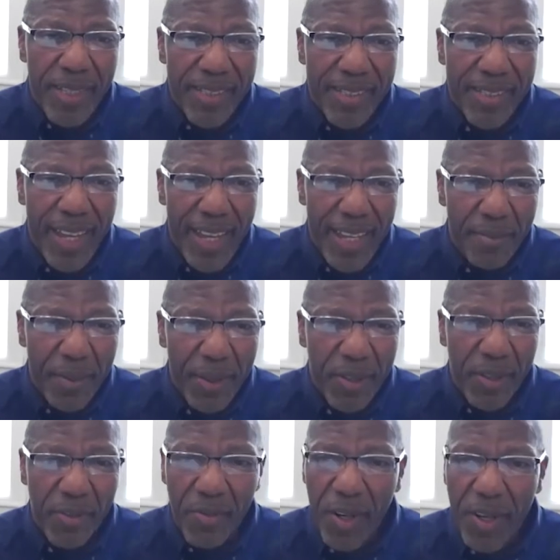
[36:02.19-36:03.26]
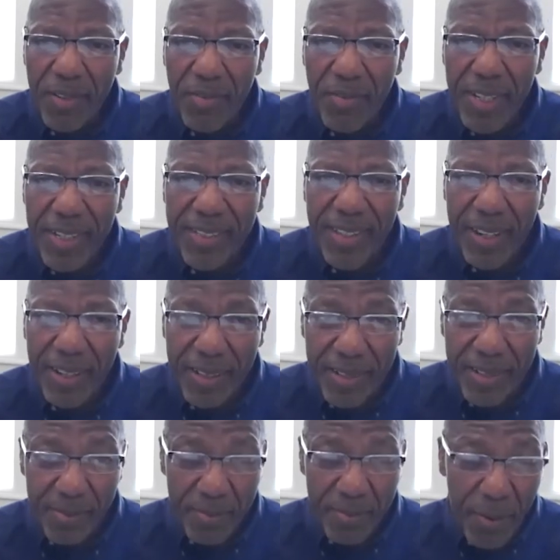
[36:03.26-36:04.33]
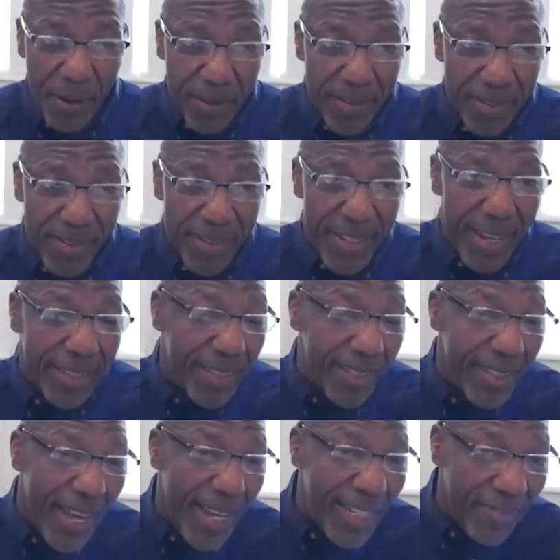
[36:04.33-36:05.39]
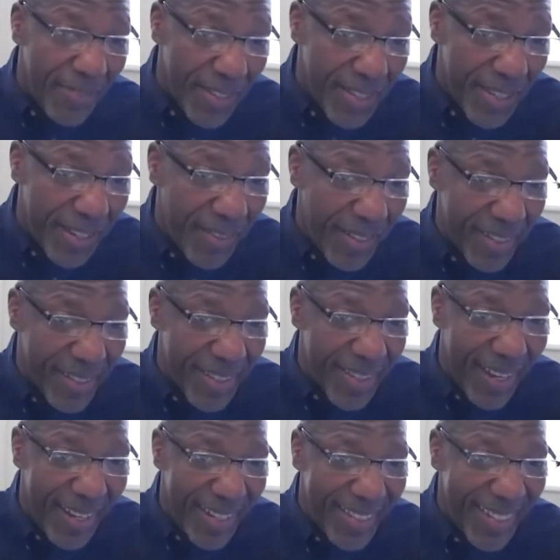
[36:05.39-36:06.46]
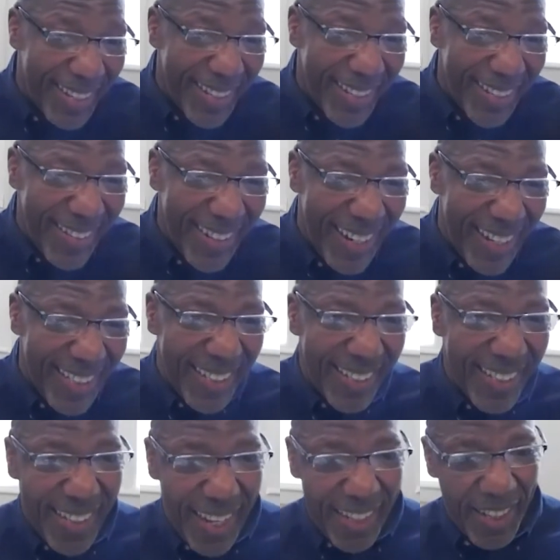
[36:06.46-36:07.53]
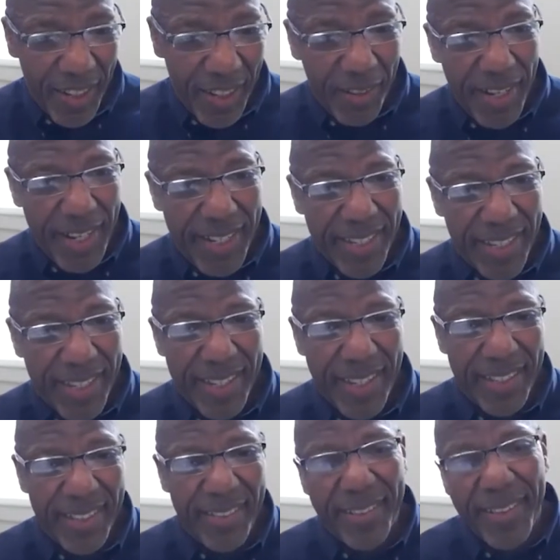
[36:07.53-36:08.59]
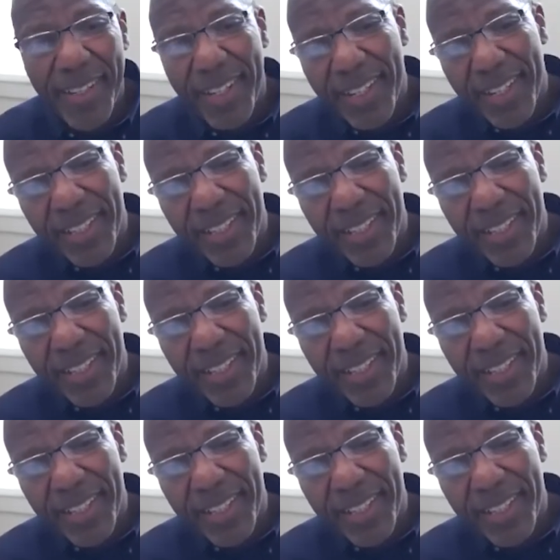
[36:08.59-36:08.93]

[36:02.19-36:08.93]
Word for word: been able to work with our partners at the Nashville Civic Design Center and at the OASIS Center